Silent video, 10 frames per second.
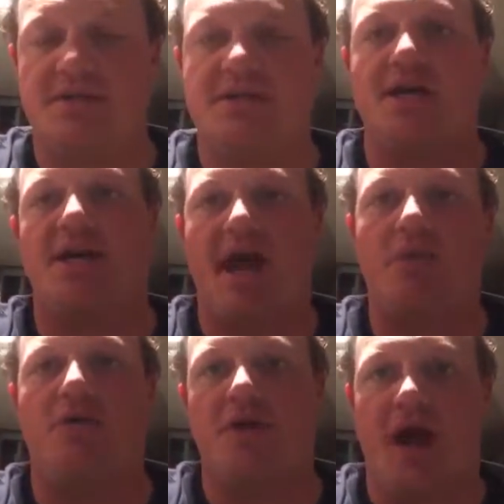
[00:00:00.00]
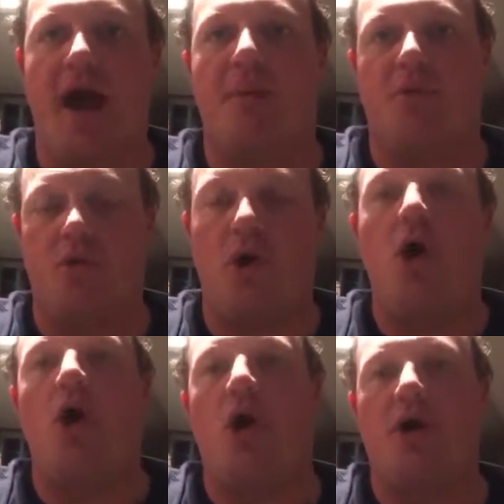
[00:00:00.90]
to enable the apple
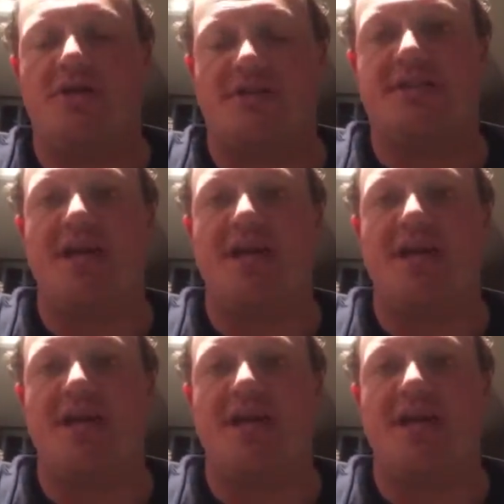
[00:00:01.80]
to